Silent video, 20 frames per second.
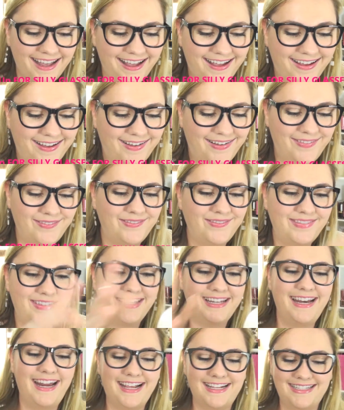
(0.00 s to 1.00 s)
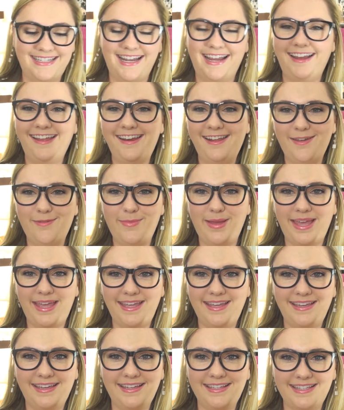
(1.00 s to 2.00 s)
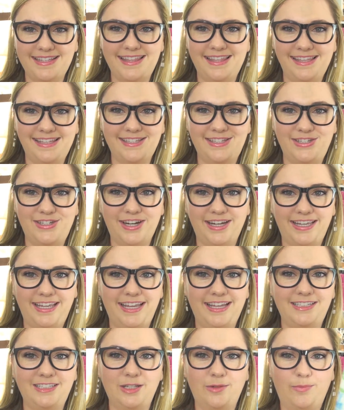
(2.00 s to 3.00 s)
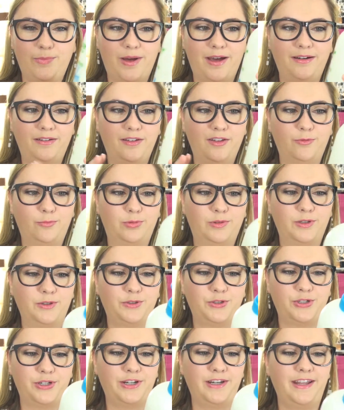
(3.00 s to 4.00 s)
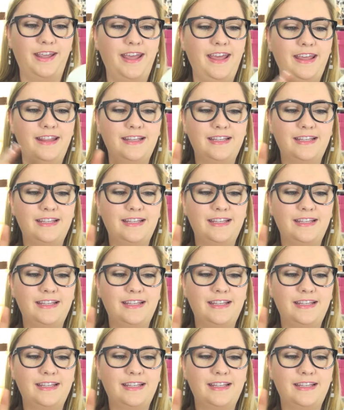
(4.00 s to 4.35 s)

The next item is this gigantic bottle of lotion.